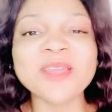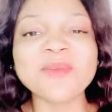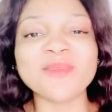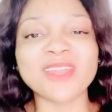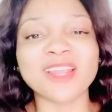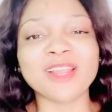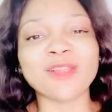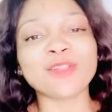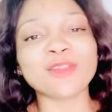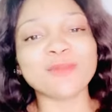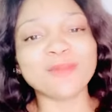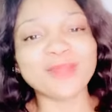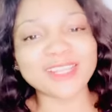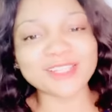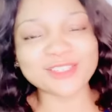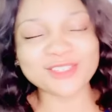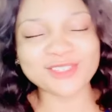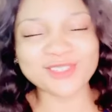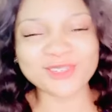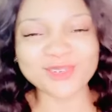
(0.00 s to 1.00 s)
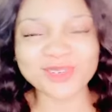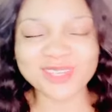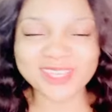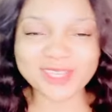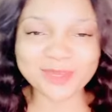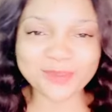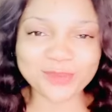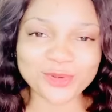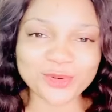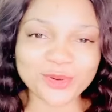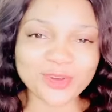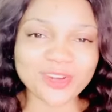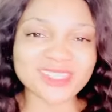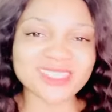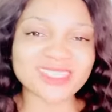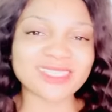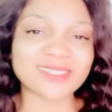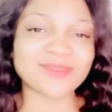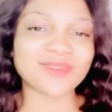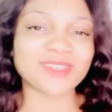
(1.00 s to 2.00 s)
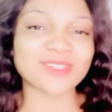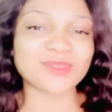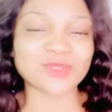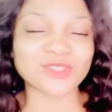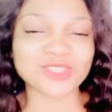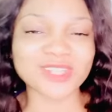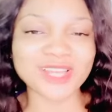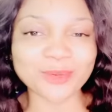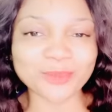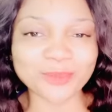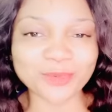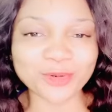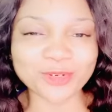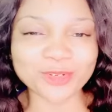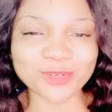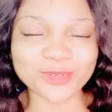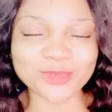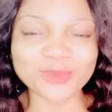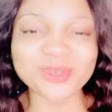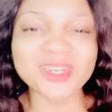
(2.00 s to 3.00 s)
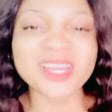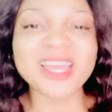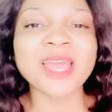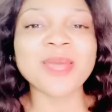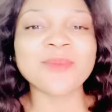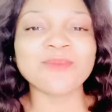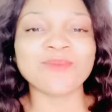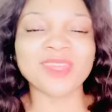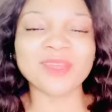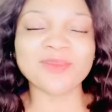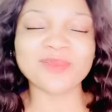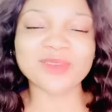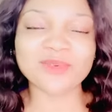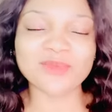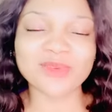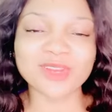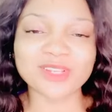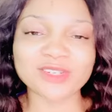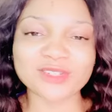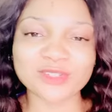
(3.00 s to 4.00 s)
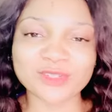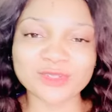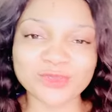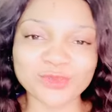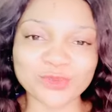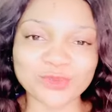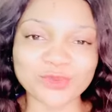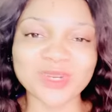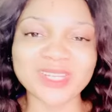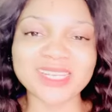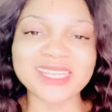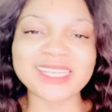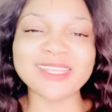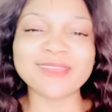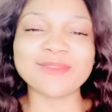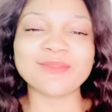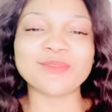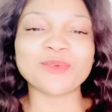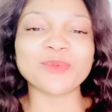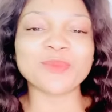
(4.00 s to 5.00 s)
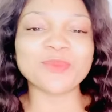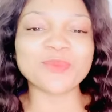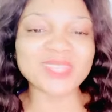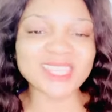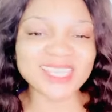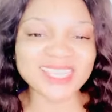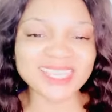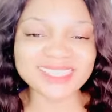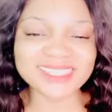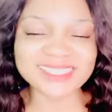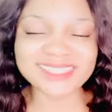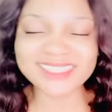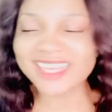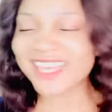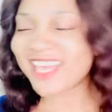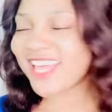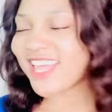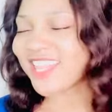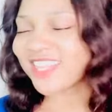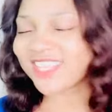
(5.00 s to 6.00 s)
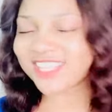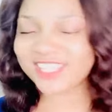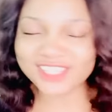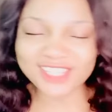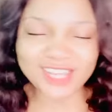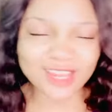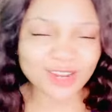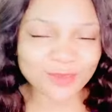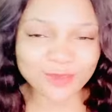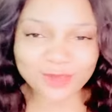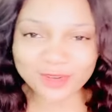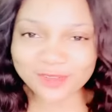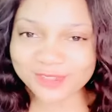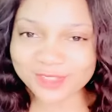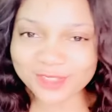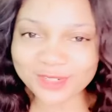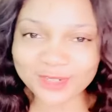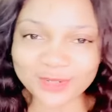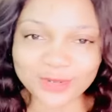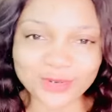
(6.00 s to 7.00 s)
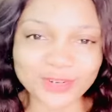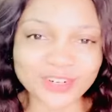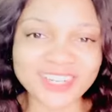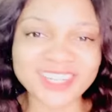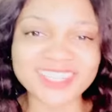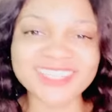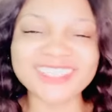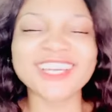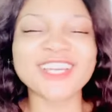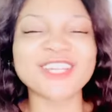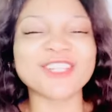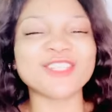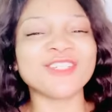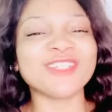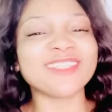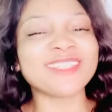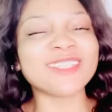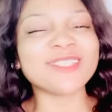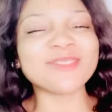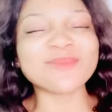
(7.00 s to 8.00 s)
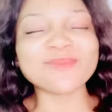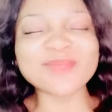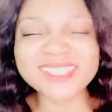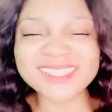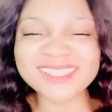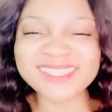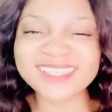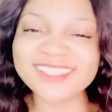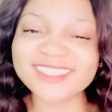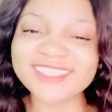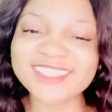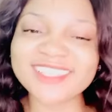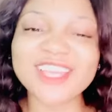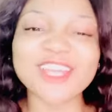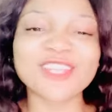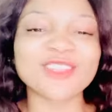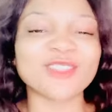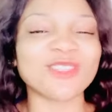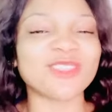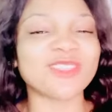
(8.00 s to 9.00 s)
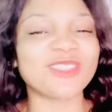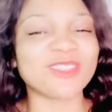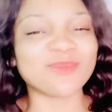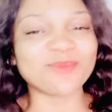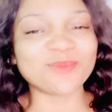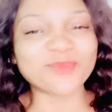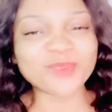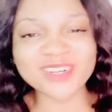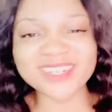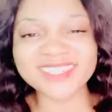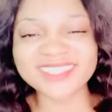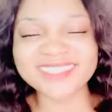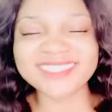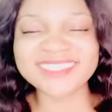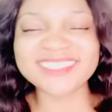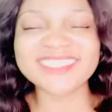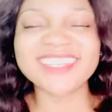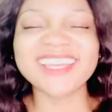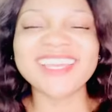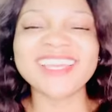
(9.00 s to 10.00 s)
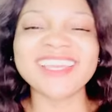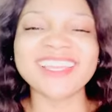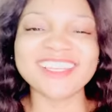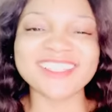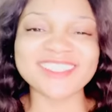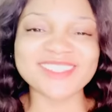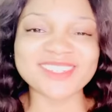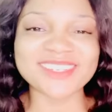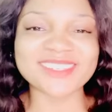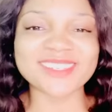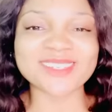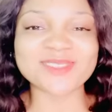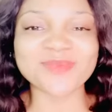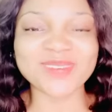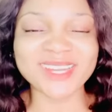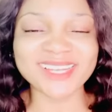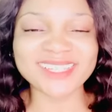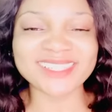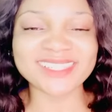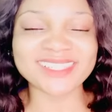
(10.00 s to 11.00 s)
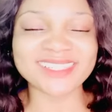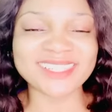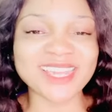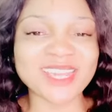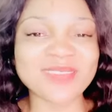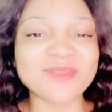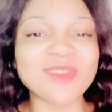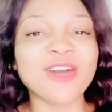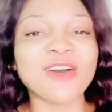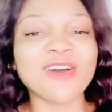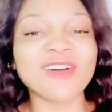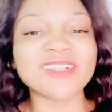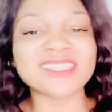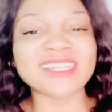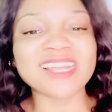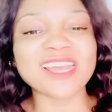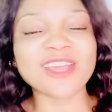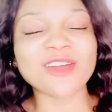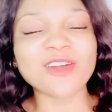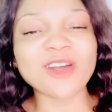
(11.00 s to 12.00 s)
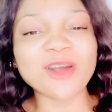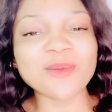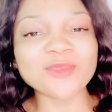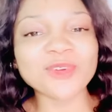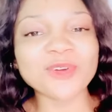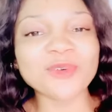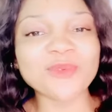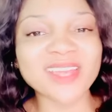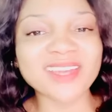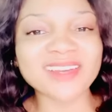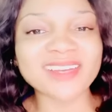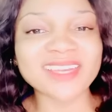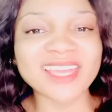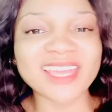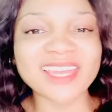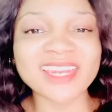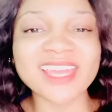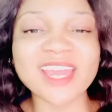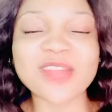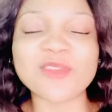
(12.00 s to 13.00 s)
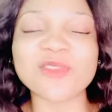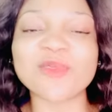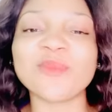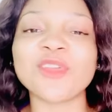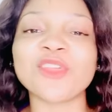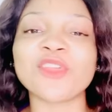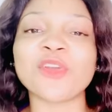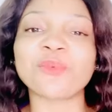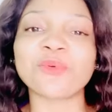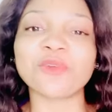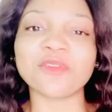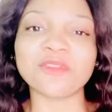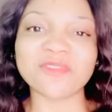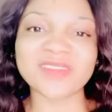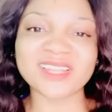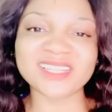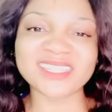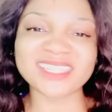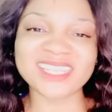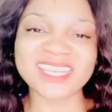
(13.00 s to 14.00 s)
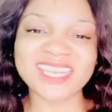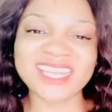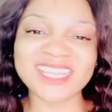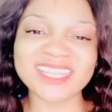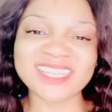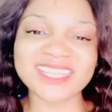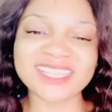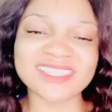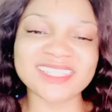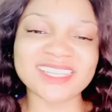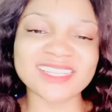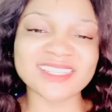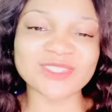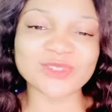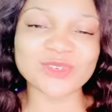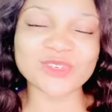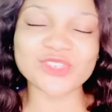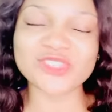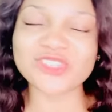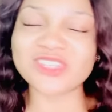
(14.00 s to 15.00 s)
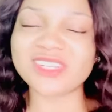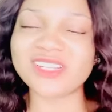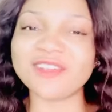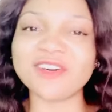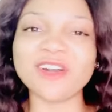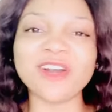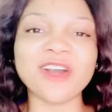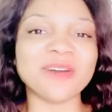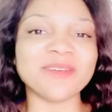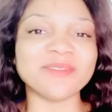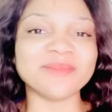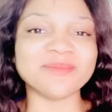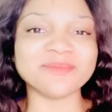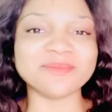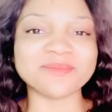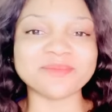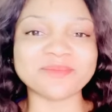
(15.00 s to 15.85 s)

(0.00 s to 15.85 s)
May the Lord bless you, keep you, cause his face to shine upon you. May he be gracious to you and give you peace. The shalom of the Lord. Nothing missing, nothing broken, in Jesus' mighty name. Until I come your way again, I remain your prophetic intercessor. Shalom.